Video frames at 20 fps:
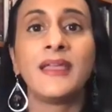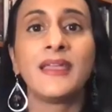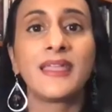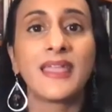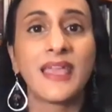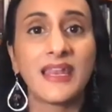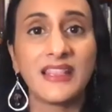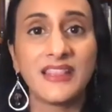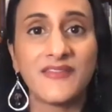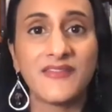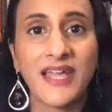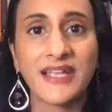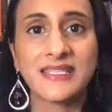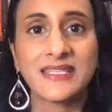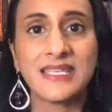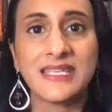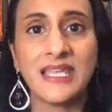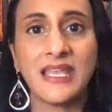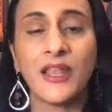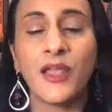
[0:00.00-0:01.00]
getting the
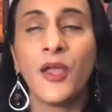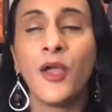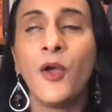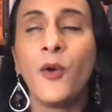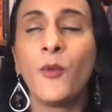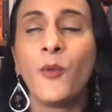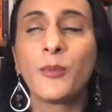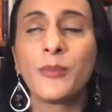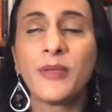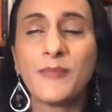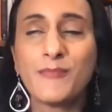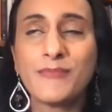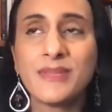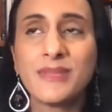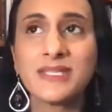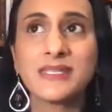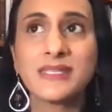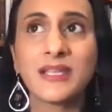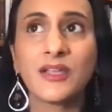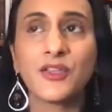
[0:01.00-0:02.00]
vaccine, we'll be
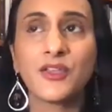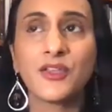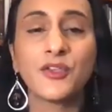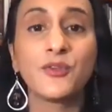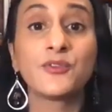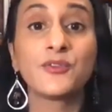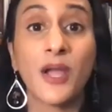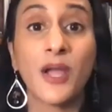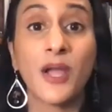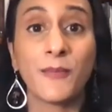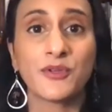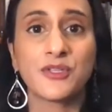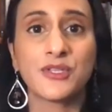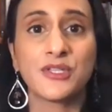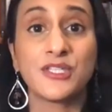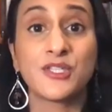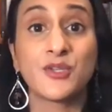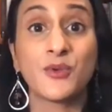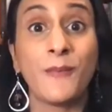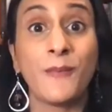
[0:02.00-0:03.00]
missing a huge
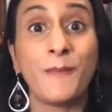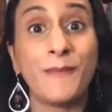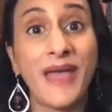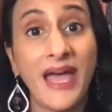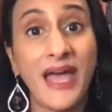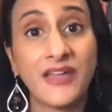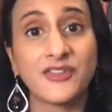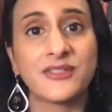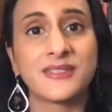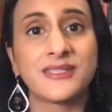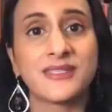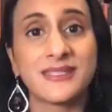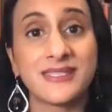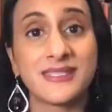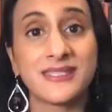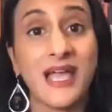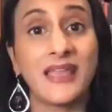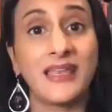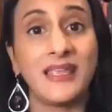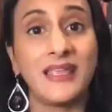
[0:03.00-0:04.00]
opportunity to imagine
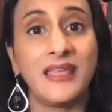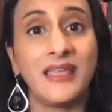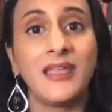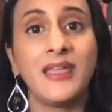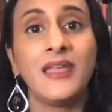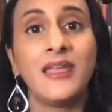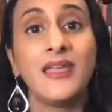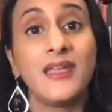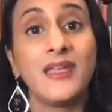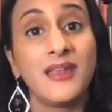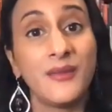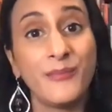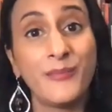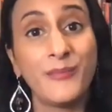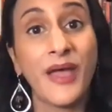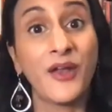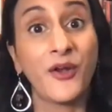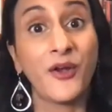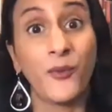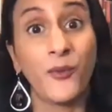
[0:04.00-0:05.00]
society in a
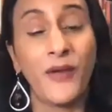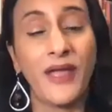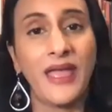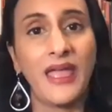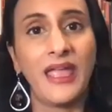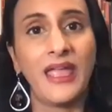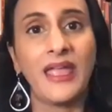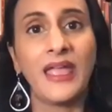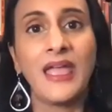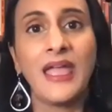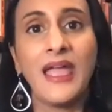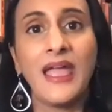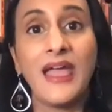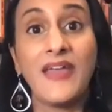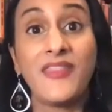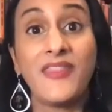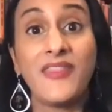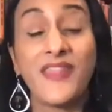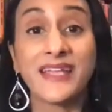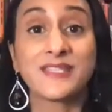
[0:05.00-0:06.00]
better way.
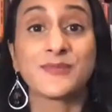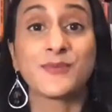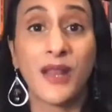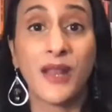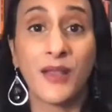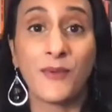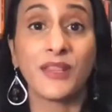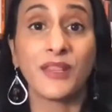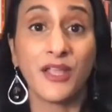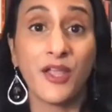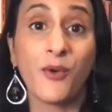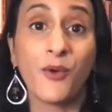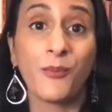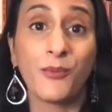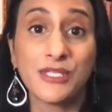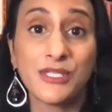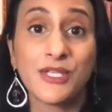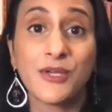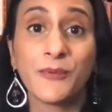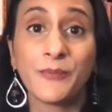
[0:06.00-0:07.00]
And that's what I really hope
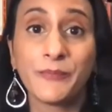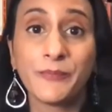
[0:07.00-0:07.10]
we do.